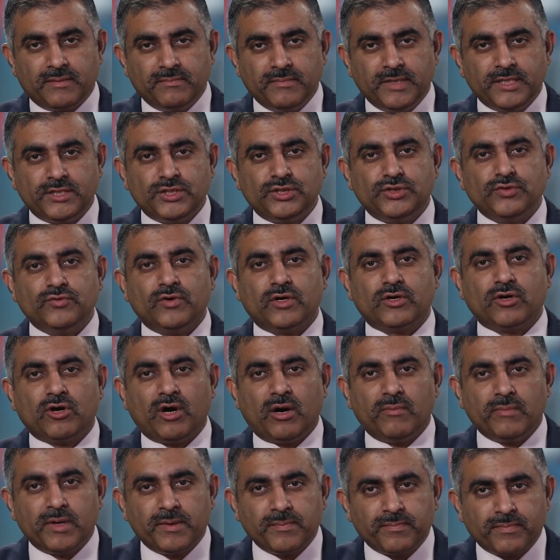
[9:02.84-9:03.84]
commit to a
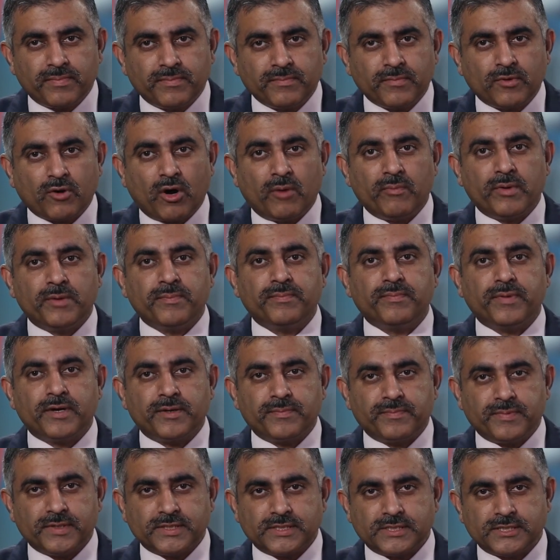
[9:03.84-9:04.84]
common
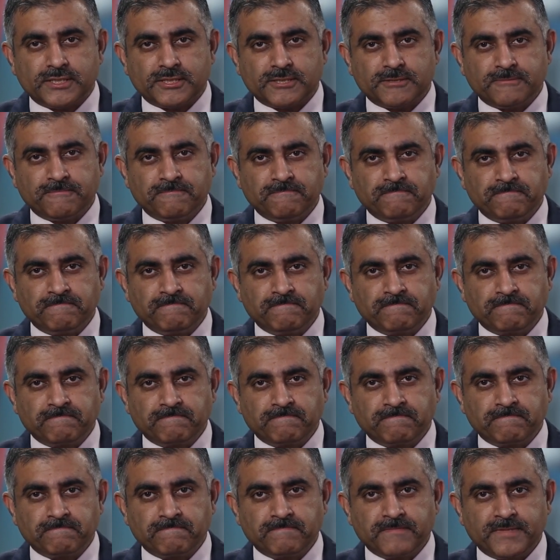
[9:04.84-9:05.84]
purpose.
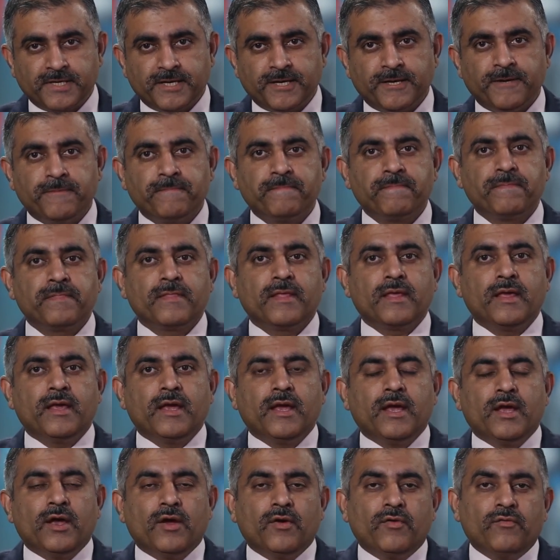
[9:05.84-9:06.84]
Yeah?
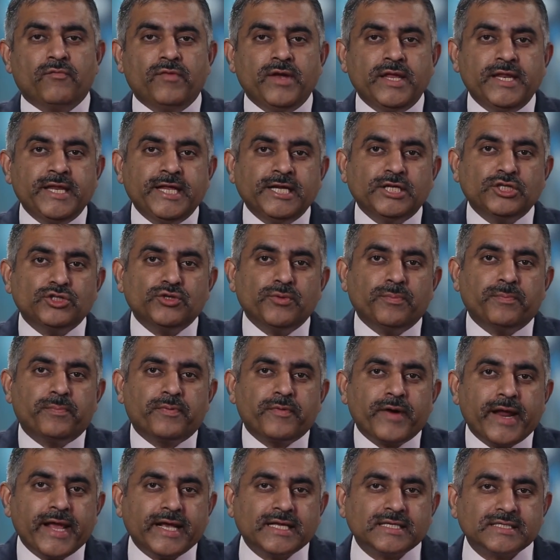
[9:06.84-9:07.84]
We need to
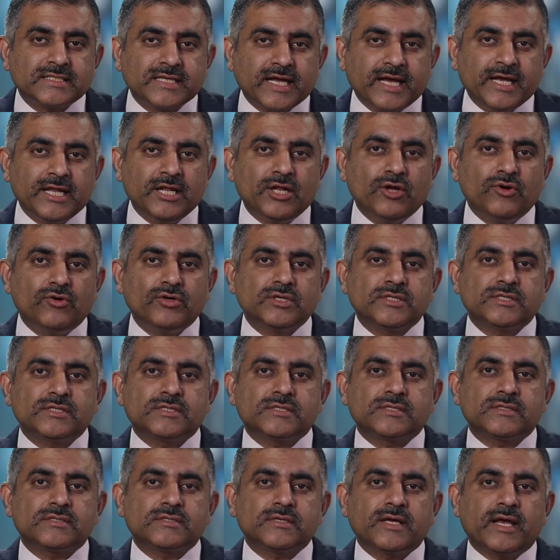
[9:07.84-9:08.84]
break
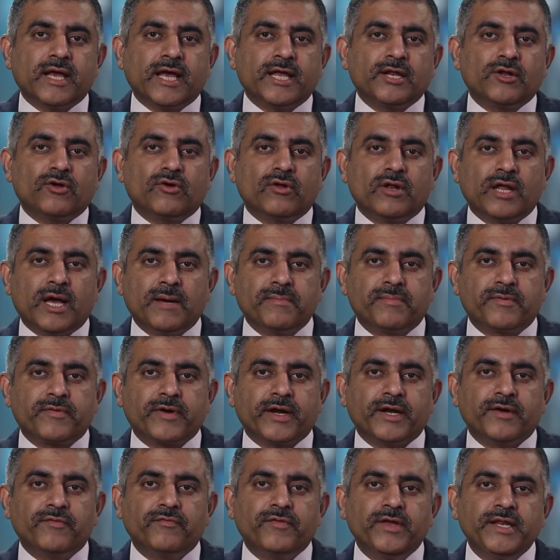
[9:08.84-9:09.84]
silos and
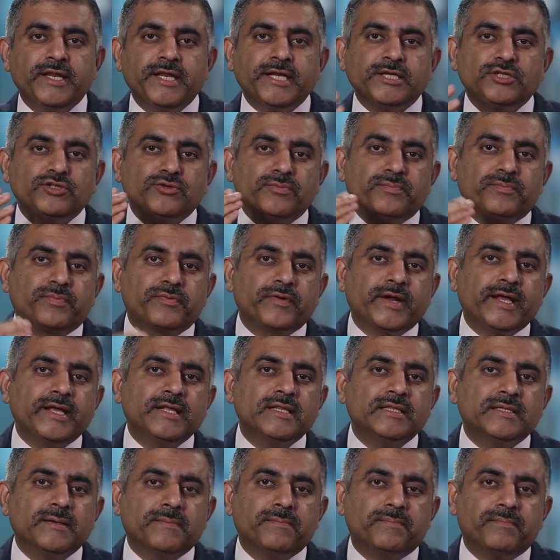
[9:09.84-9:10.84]
collaborate. We need to
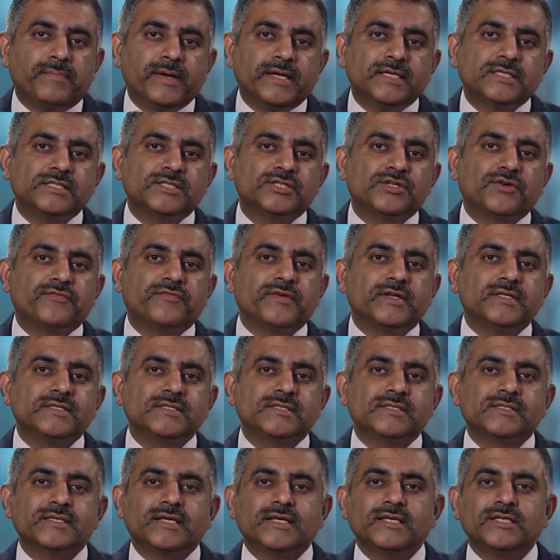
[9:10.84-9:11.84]
bring the best of
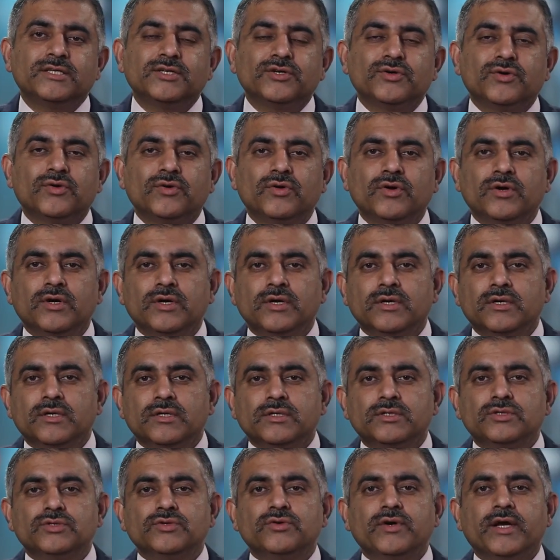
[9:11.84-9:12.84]
InceDo
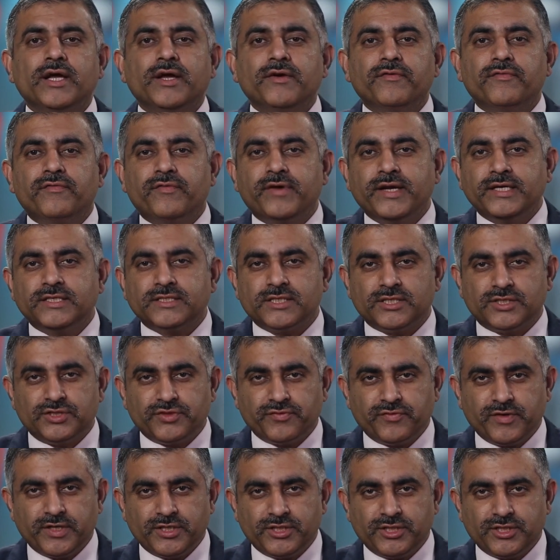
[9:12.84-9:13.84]
to every
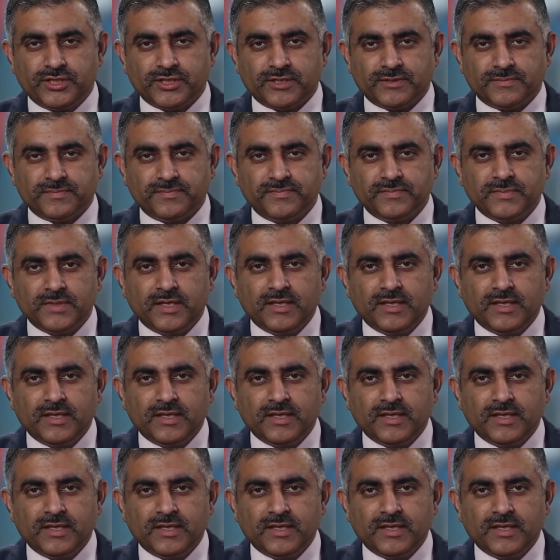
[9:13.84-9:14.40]
situation.